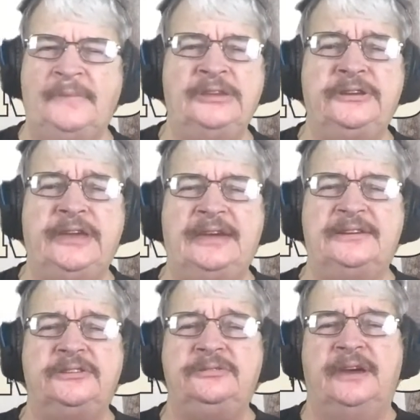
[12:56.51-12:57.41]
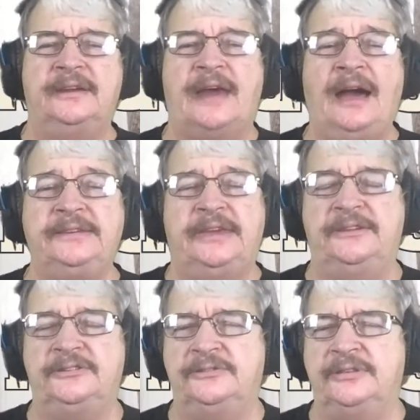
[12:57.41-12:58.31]
you can't do that. I
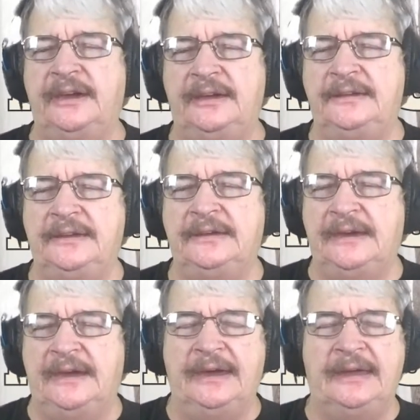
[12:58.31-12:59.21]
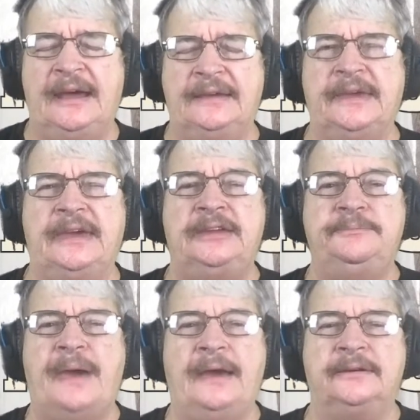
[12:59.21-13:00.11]
can't do that. And I gained
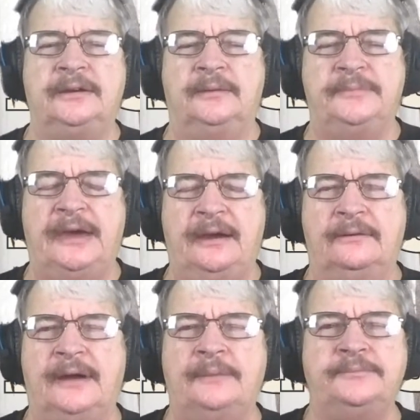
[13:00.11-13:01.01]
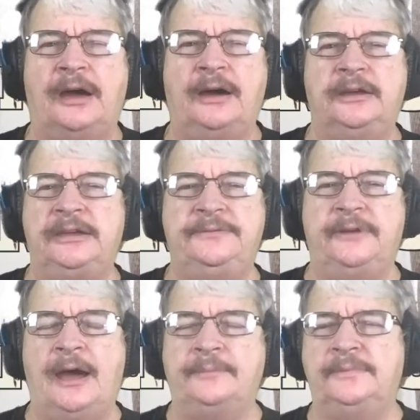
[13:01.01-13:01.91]
back up. Now,
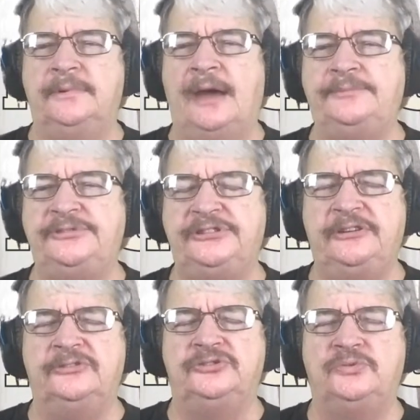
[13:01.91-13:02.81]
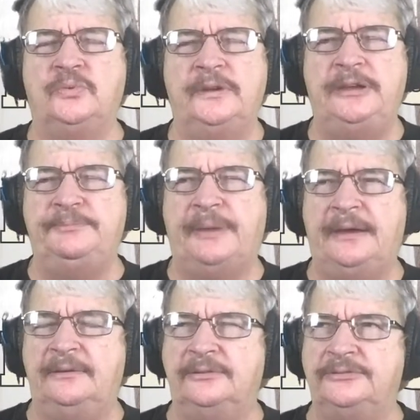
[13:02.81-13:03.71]
I'm still 20
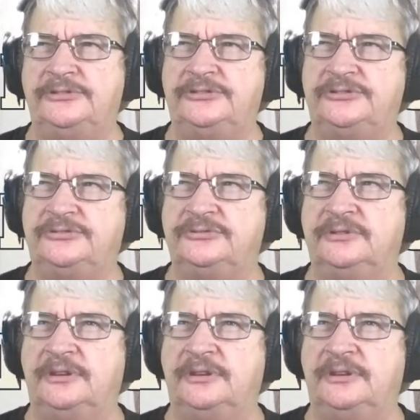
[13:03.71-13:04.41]
pounds,